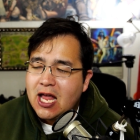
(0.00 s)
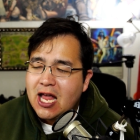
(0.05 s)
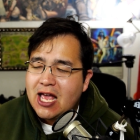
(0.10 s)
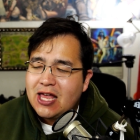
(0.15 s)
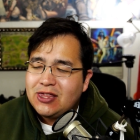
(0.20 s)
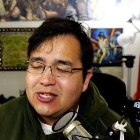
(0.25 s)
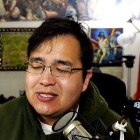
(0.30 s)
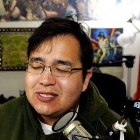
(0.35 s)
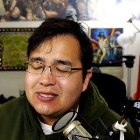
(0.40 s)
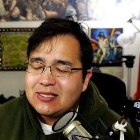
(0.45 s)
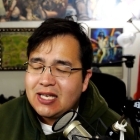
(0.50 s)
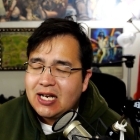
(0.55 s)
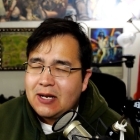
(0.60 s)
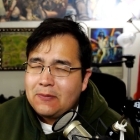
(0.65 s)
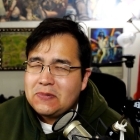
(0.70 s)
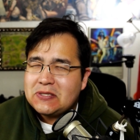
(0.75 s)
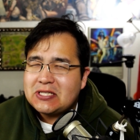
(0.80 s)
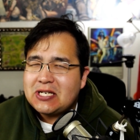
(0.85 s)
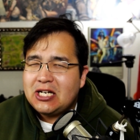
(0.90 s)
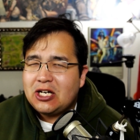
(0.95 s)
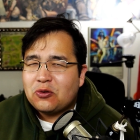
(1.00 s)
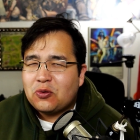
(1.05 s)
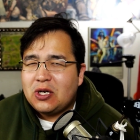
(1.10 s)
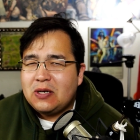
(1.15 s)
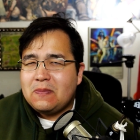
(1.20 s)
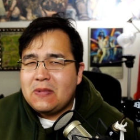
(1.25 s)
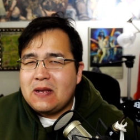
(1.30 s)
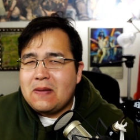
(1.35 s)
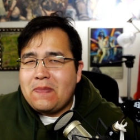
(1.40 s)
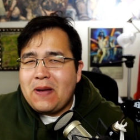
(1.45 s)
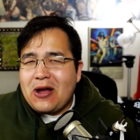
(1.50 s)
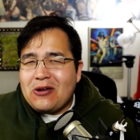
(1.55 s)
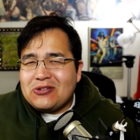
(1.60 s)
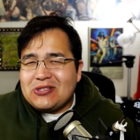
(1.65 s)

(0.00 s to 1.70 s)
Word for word: and this setup is going to run me about